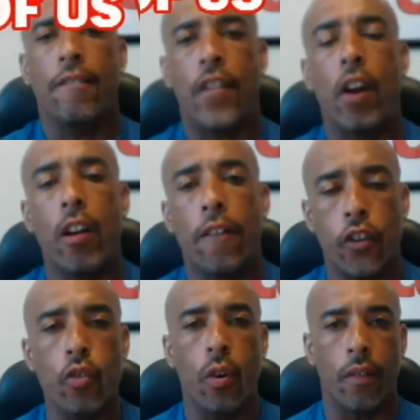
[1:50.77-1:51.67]
very
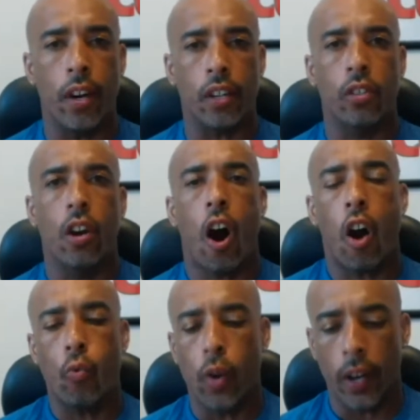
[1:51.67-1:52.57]
few of us
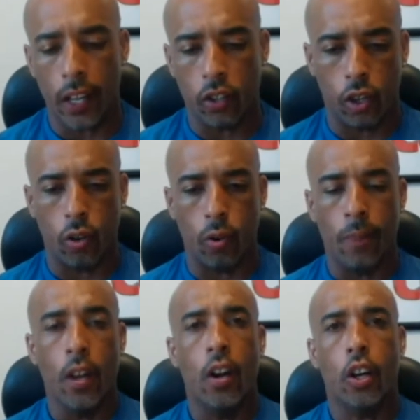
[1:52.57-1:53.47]
are willing to